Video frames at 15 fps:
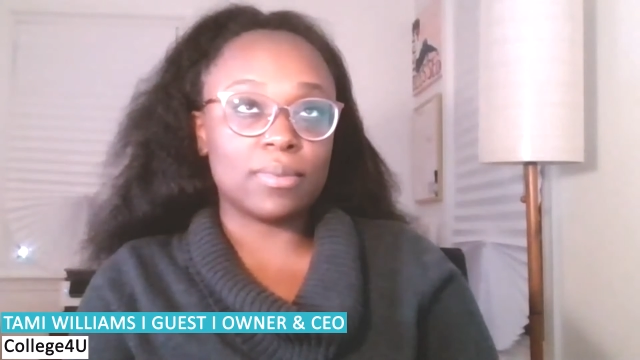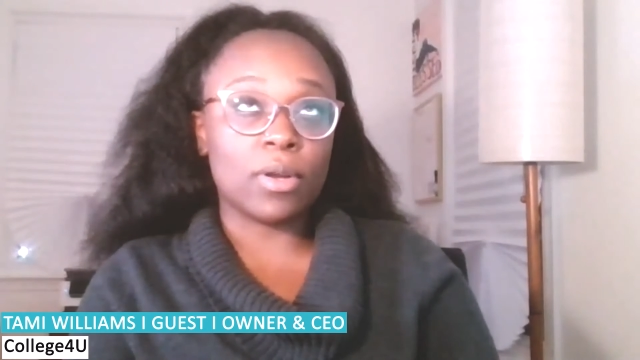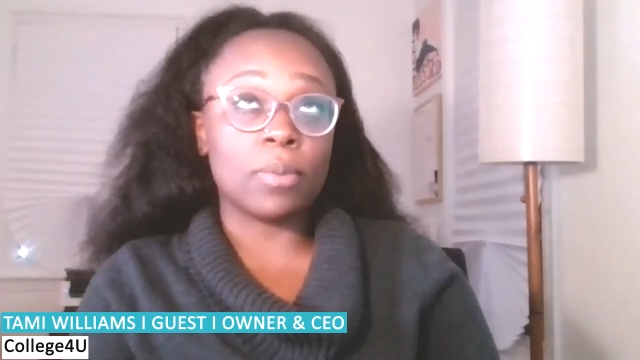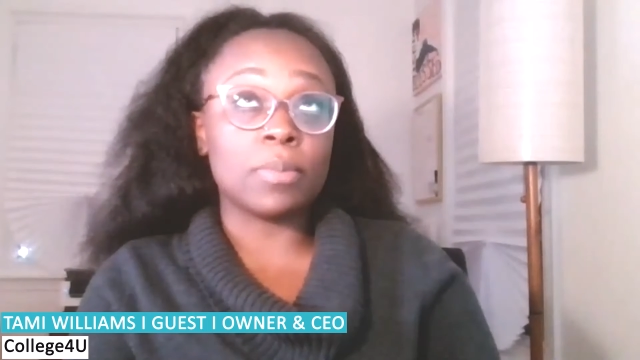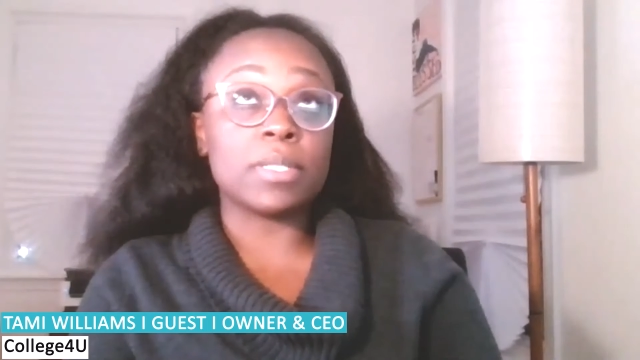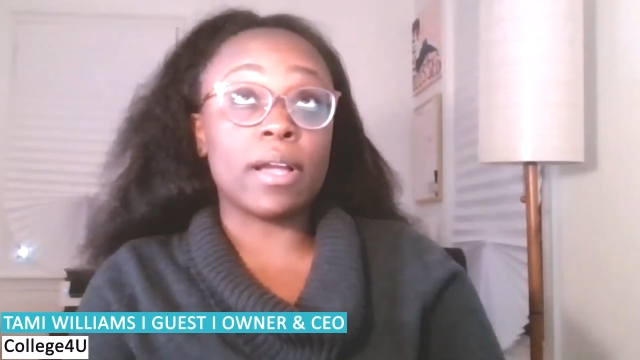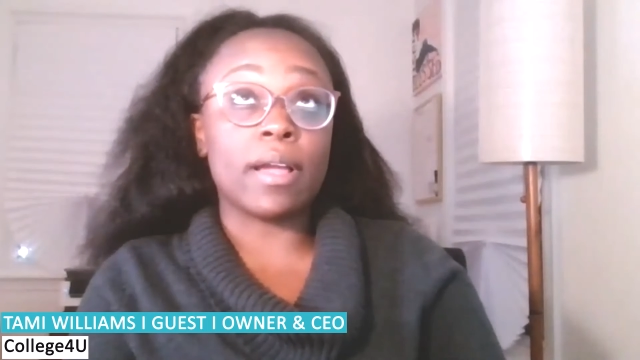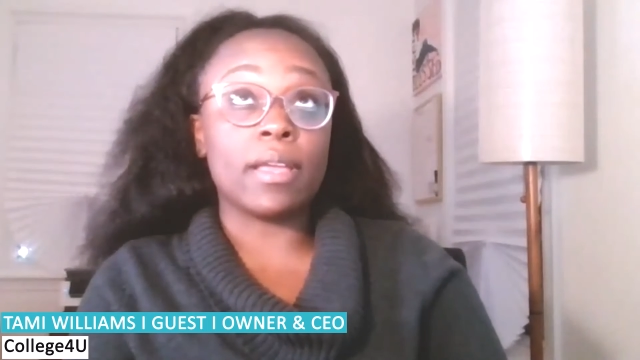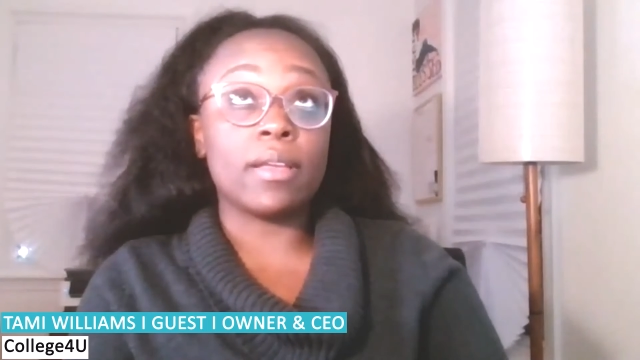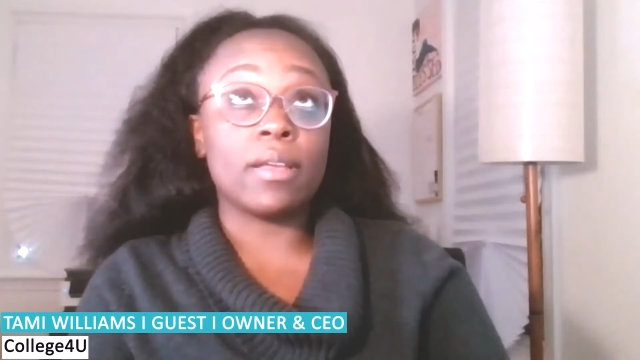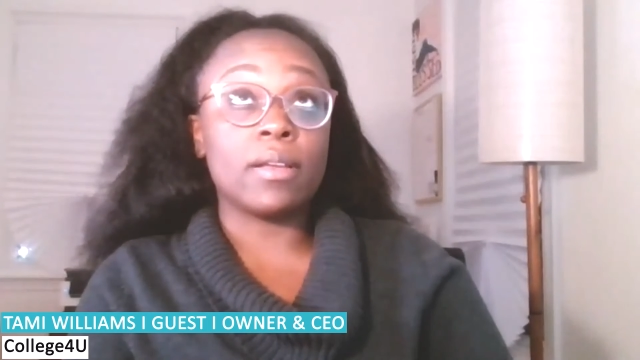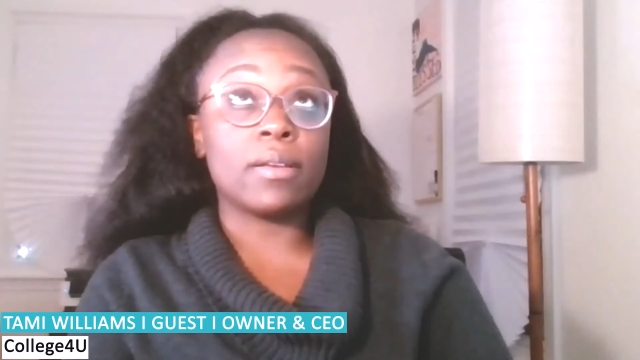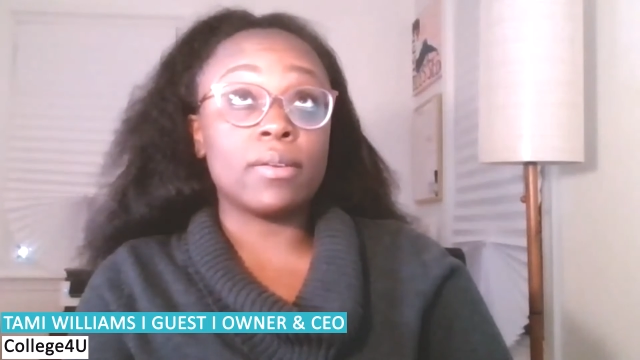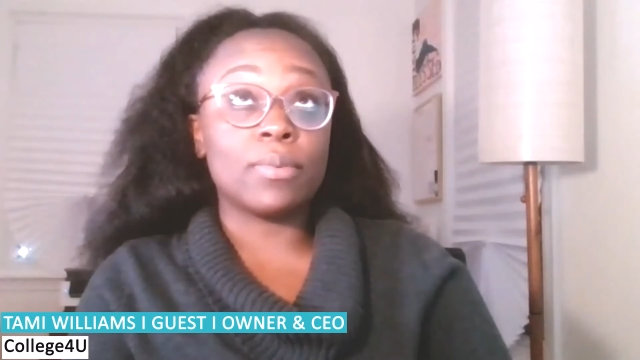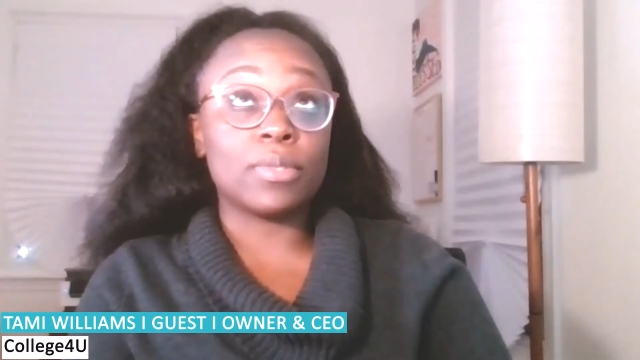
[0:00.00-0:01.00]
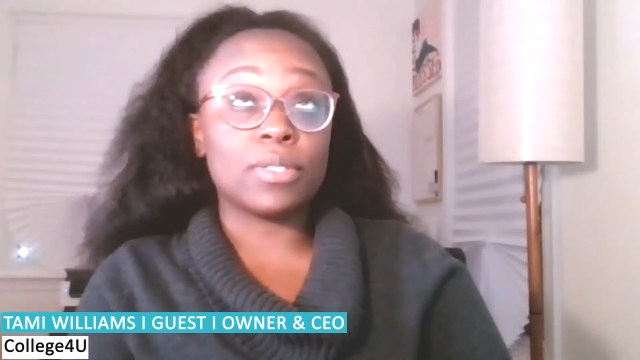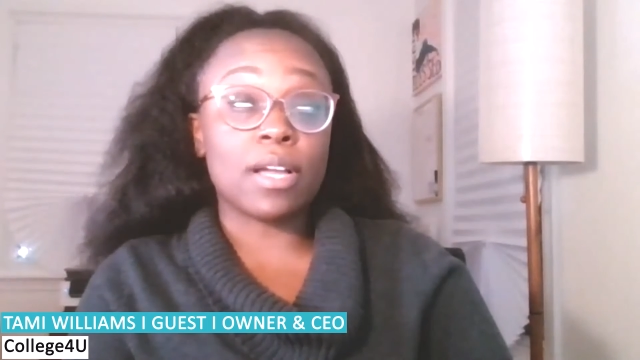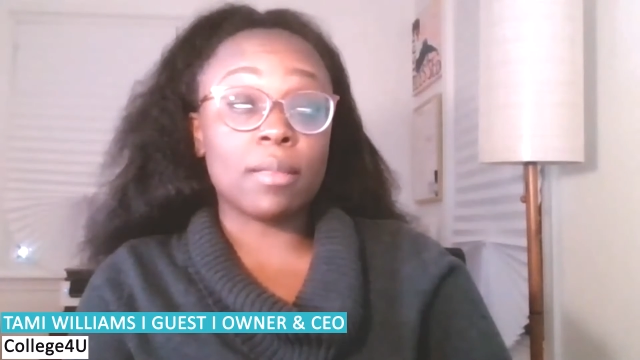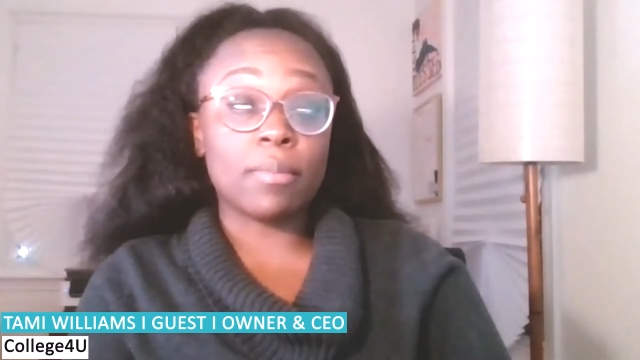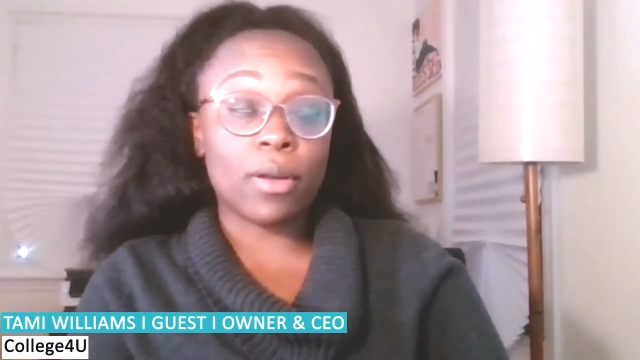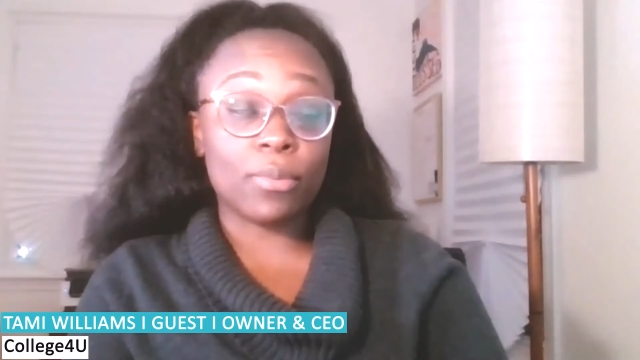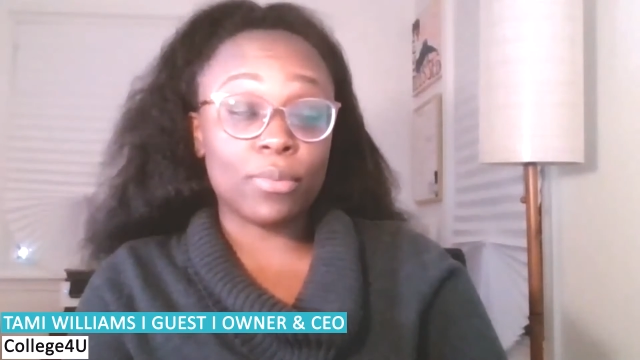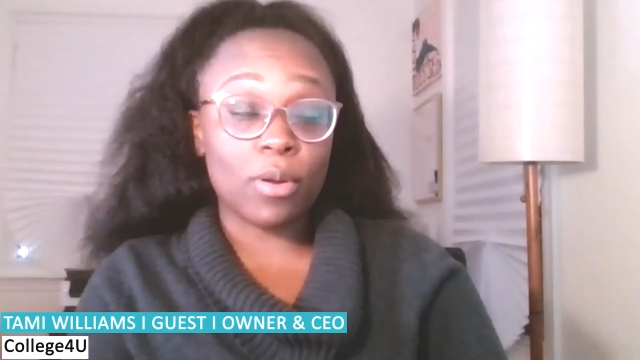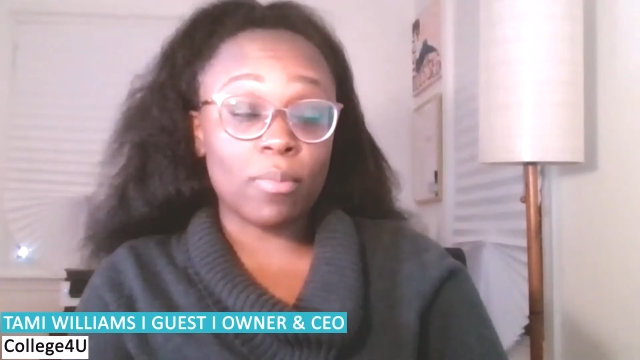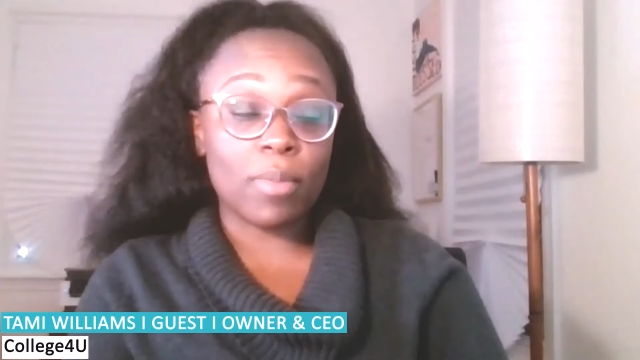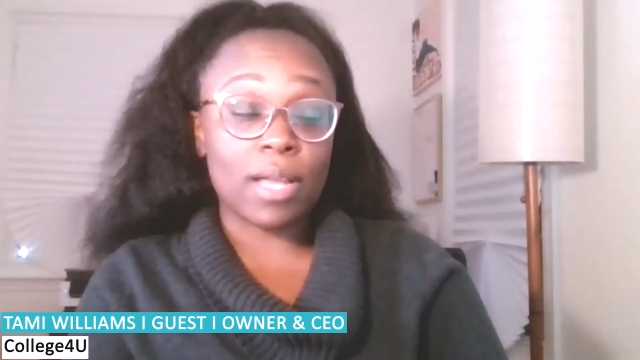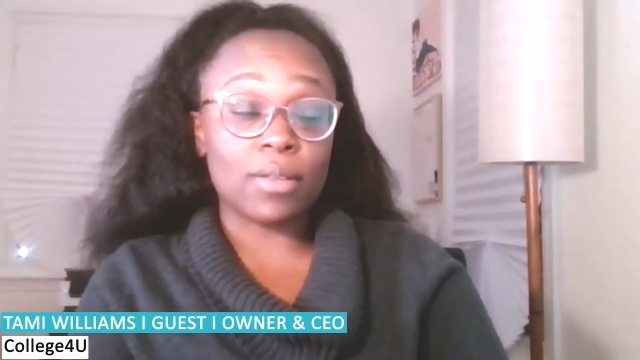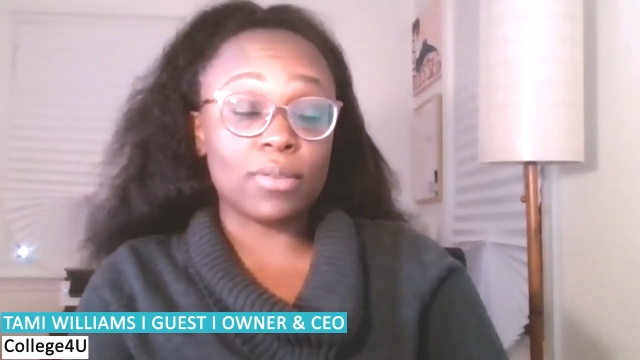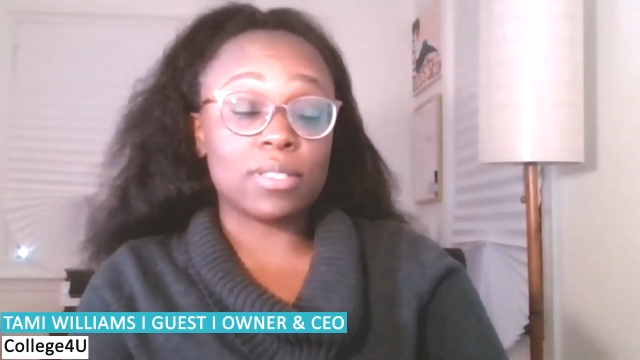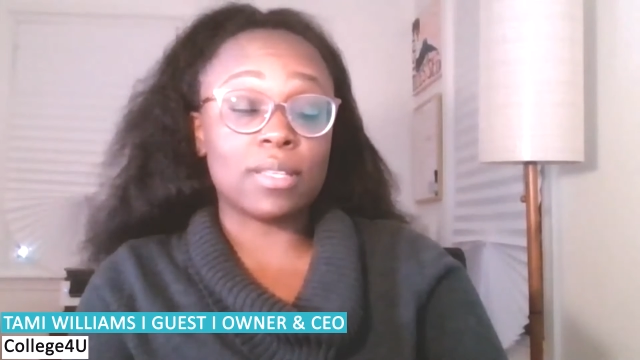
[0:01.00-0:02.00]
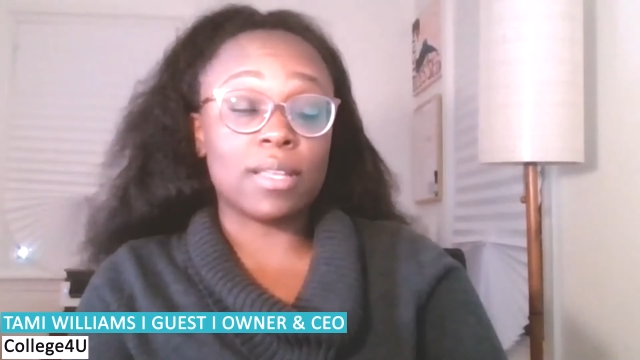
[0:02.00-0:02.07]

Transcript: I'm sorry, we're talking about role models,